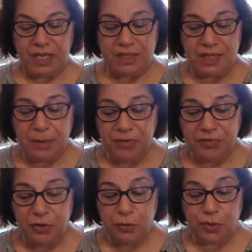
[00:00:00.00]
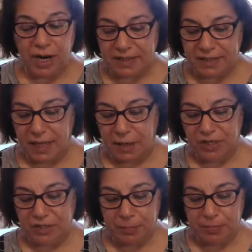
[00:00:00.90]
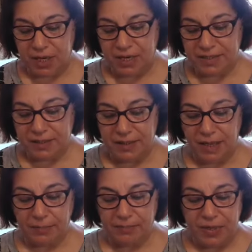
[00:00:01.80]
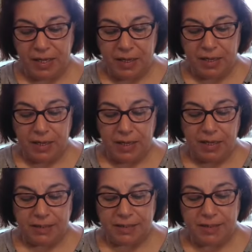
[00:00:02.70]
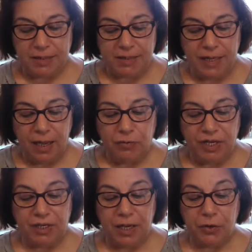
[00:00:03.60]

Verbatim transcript: Some of you right now in the present time, uh, sitting down in a